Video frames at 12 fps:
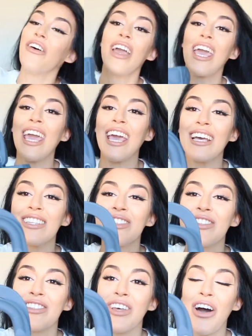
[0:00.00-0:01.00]
Okay,
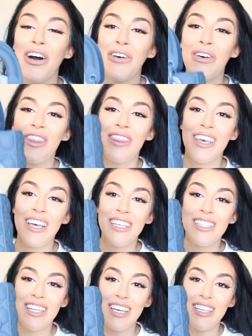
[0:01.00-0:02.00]
so
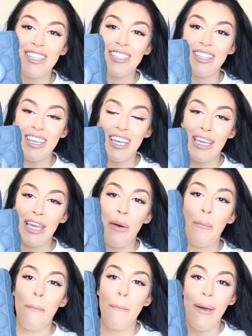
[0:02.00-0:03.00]
this is the
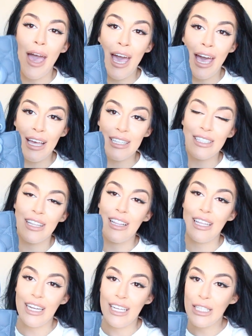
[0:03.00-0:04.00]
matte
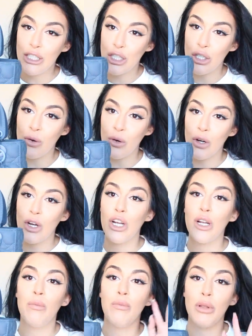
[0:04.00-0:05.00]
Lady
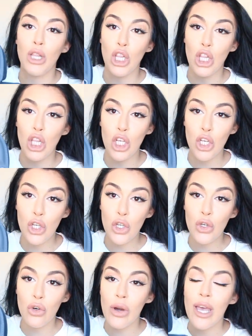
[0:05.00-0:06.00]
Dior
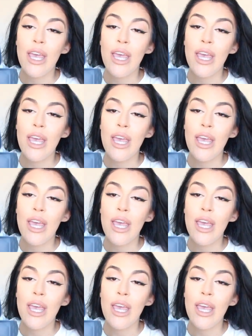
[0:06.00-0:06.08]
blue.